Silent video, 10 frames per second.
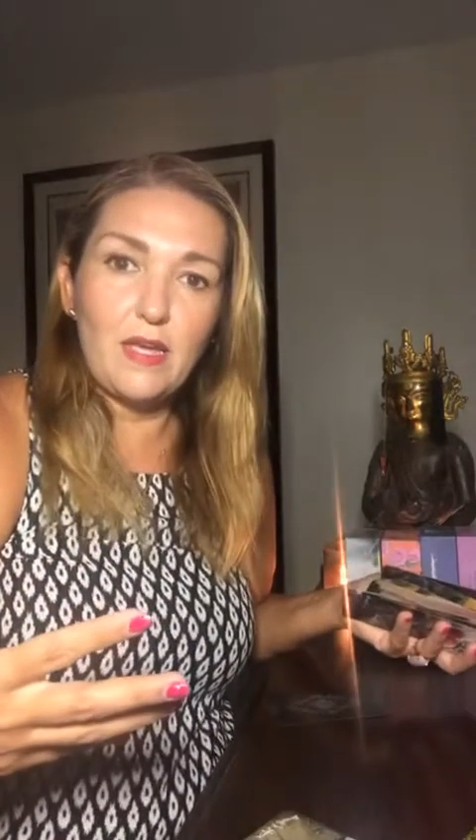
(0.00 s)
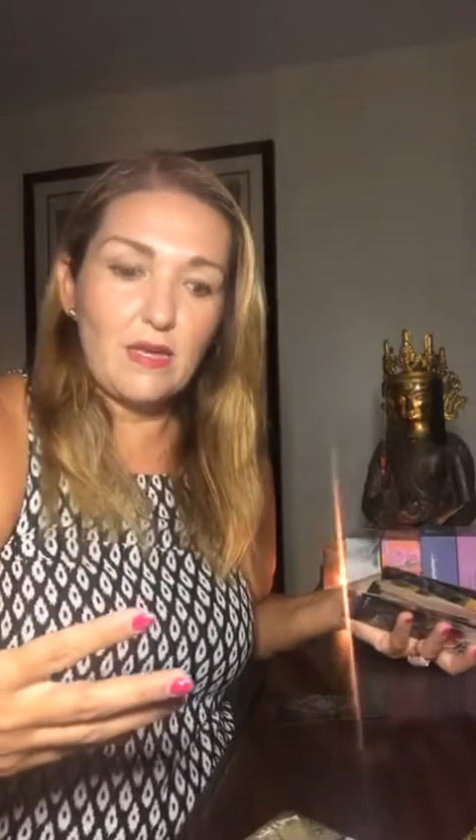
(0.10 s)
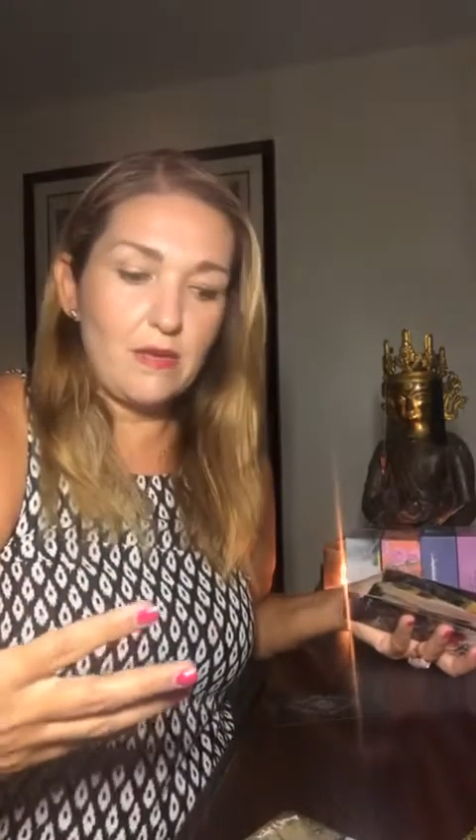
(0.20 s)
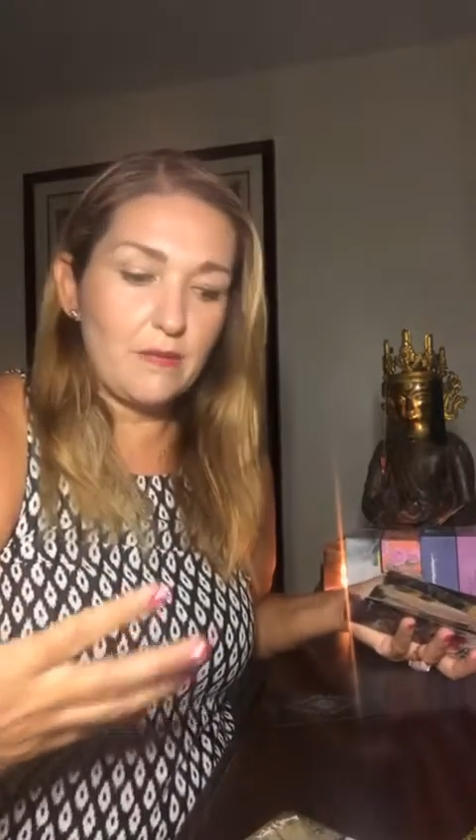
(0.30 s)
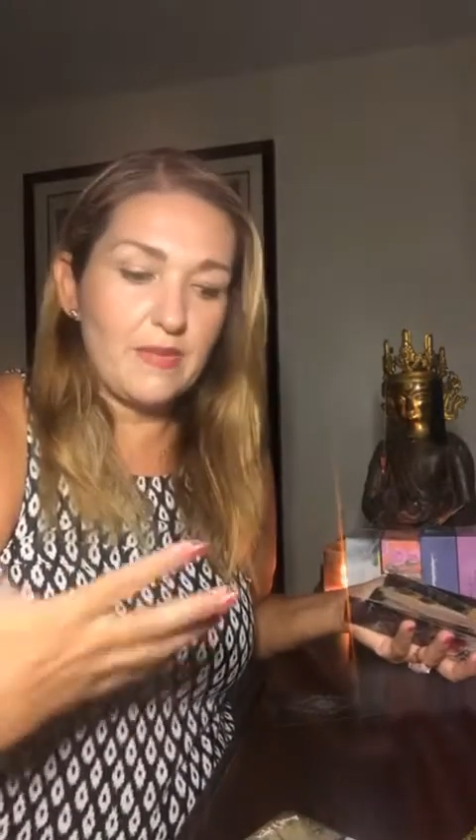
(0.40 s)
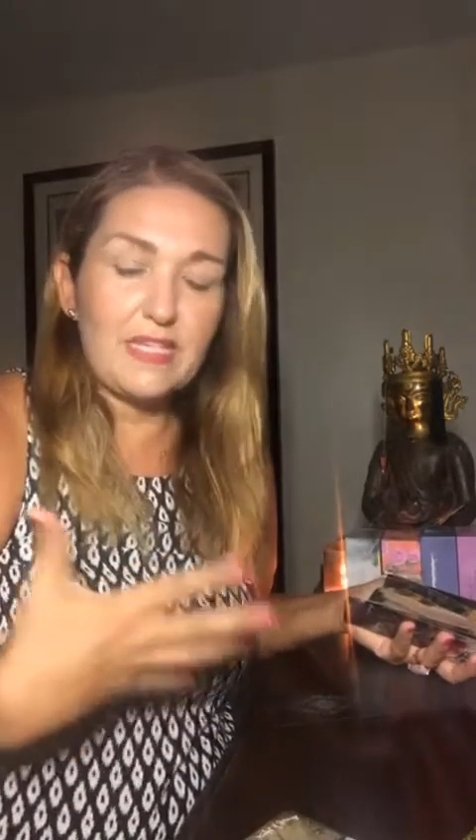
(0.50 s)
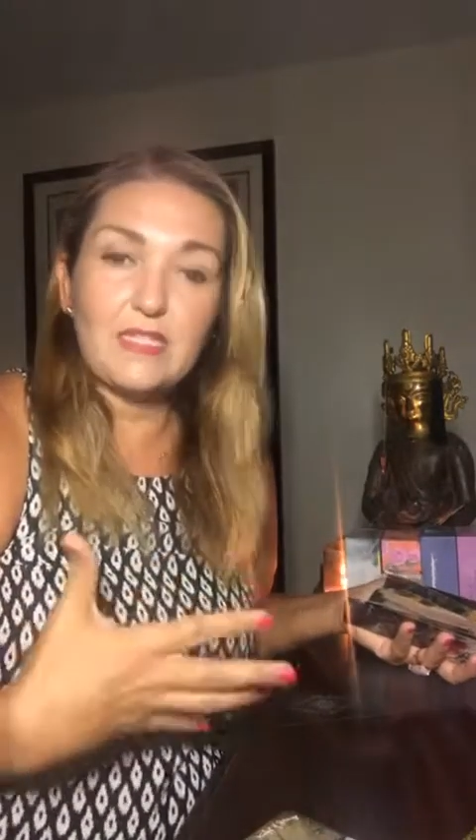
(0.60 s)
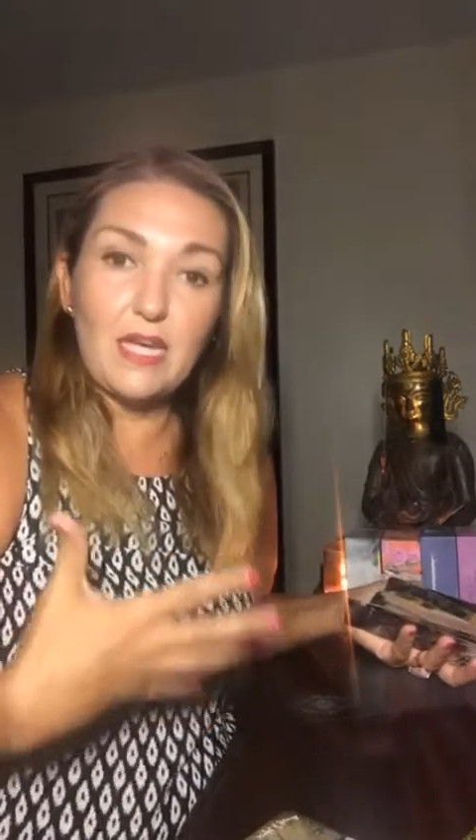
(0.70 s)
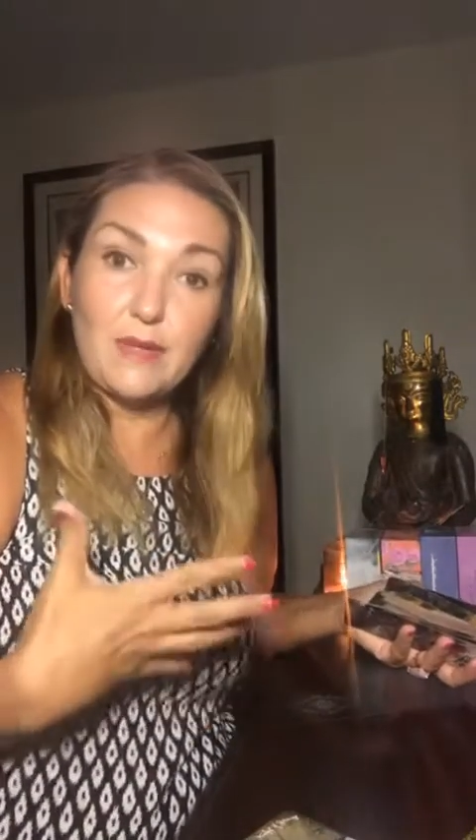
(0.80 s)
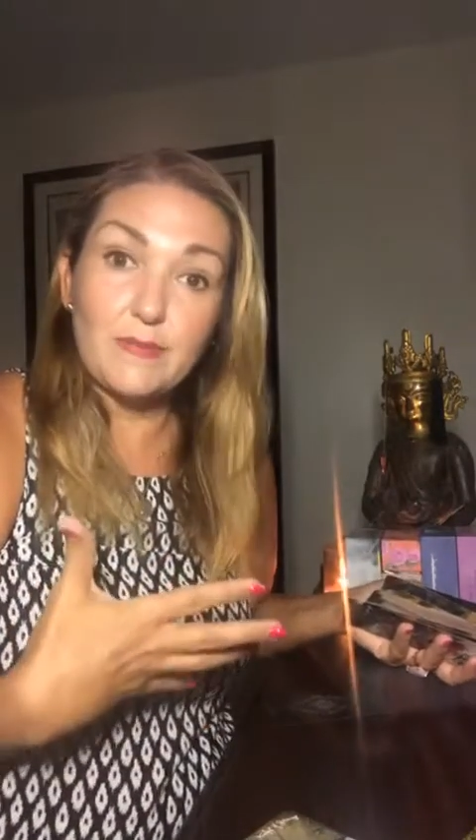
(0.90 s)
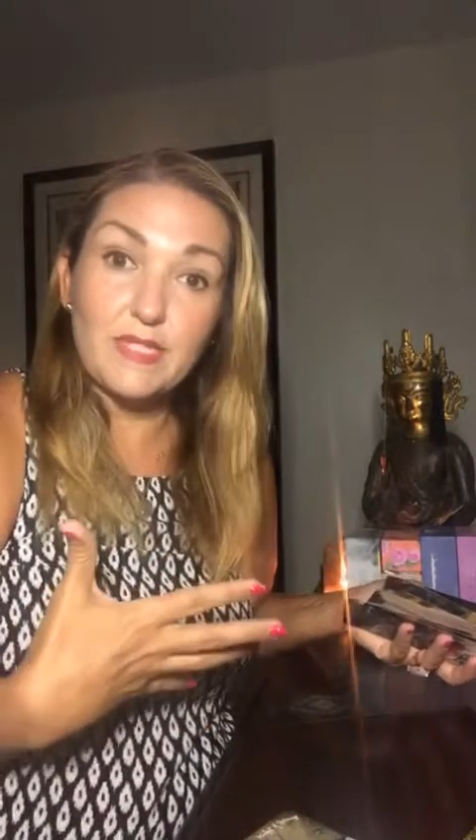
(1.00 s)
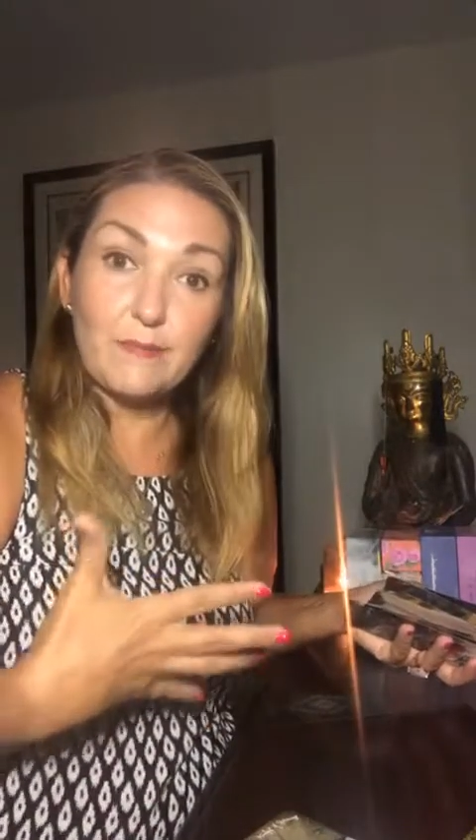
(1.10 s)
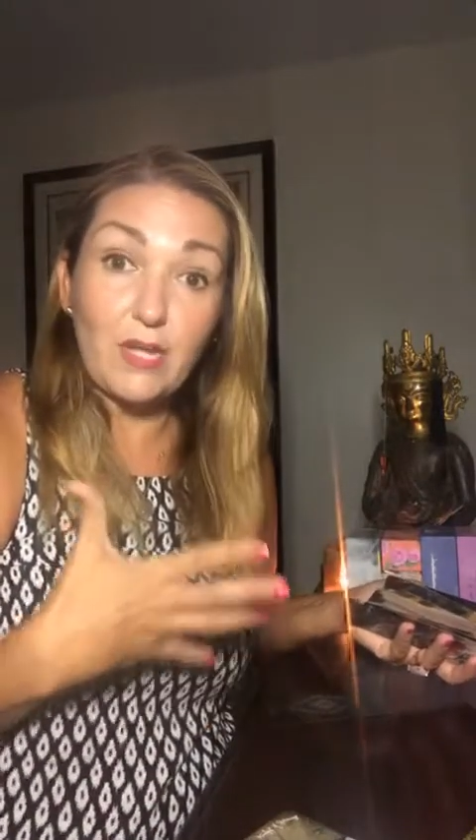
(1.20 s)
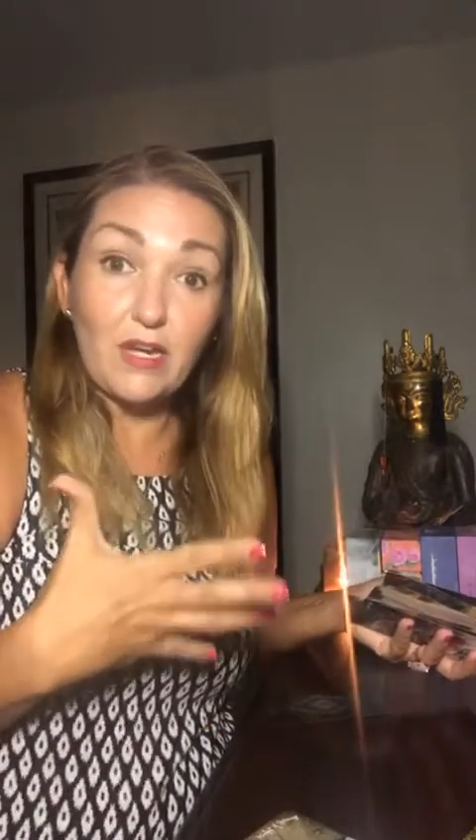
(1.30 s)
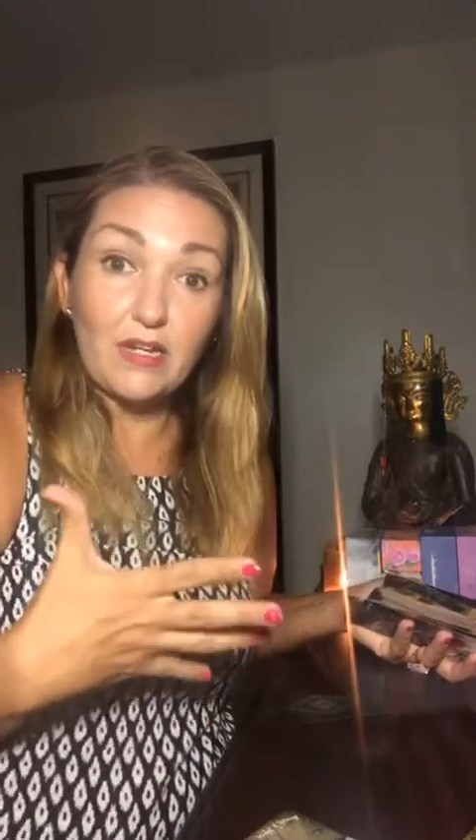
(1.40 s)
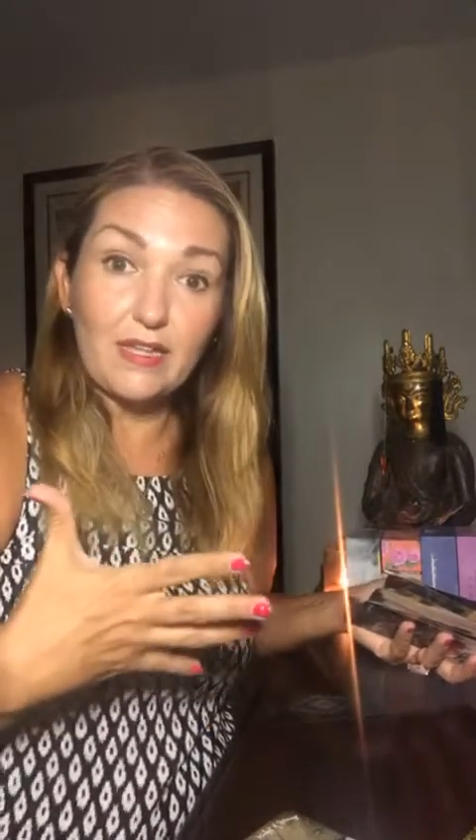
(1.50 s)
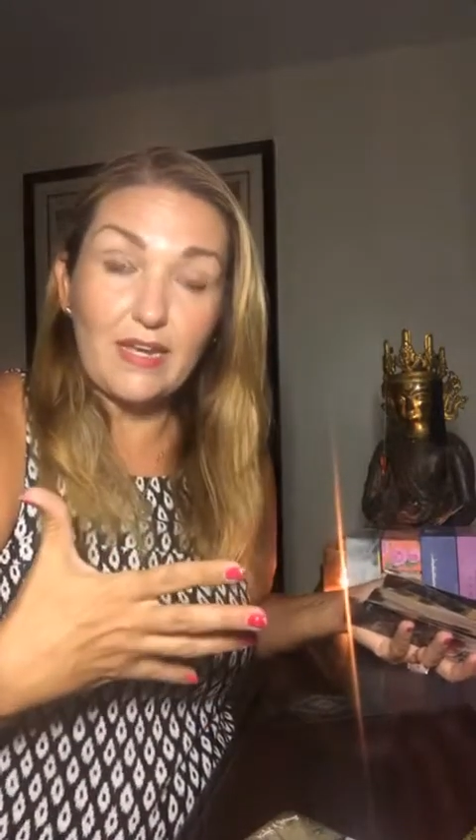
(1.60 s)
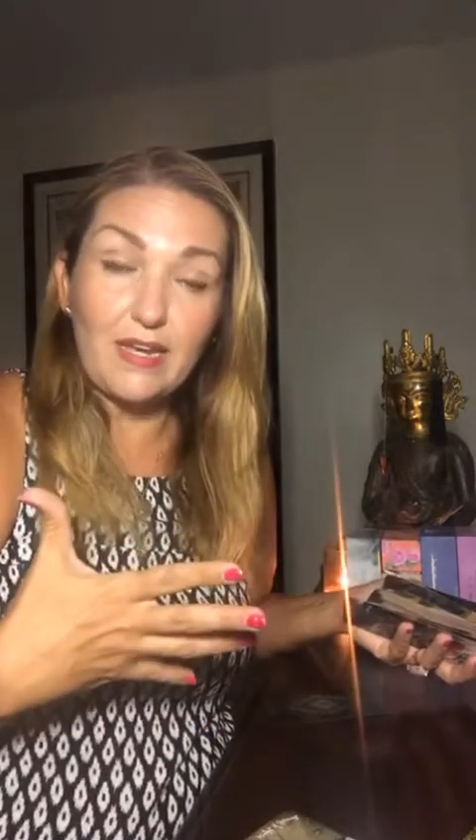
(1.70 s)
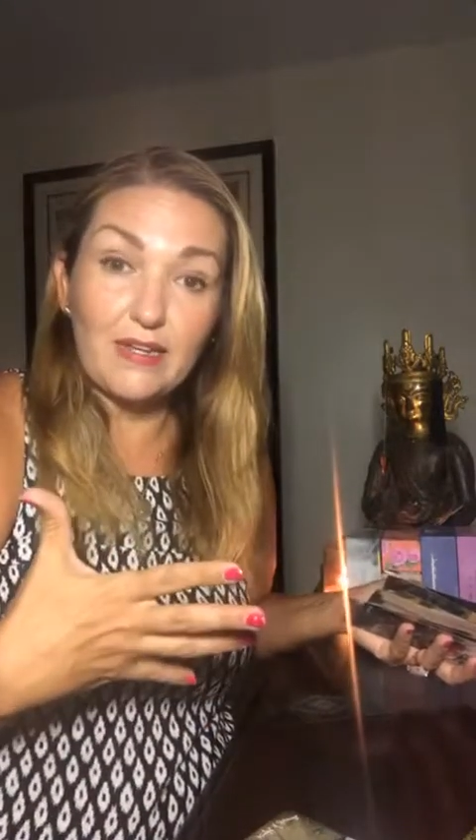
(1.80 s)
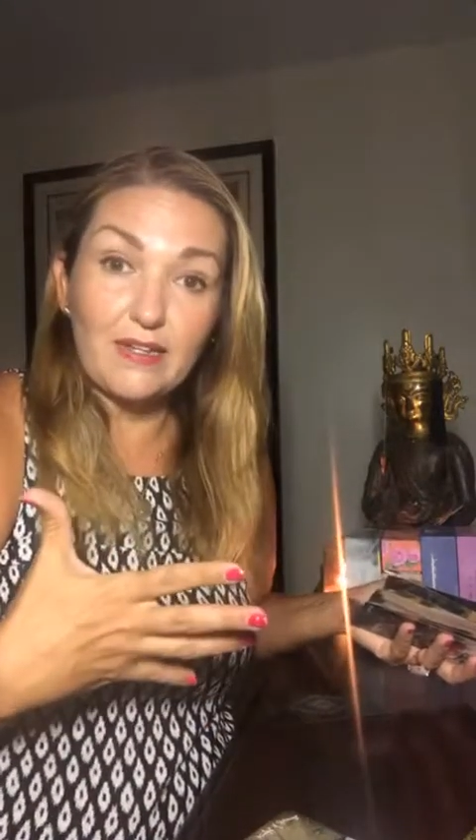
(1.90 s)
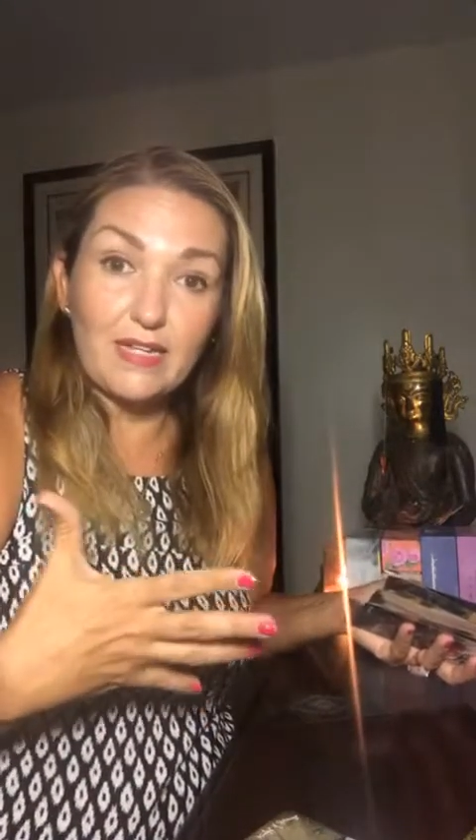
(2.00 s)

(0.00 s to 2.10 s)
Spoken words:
at times, I'm not gonna lie,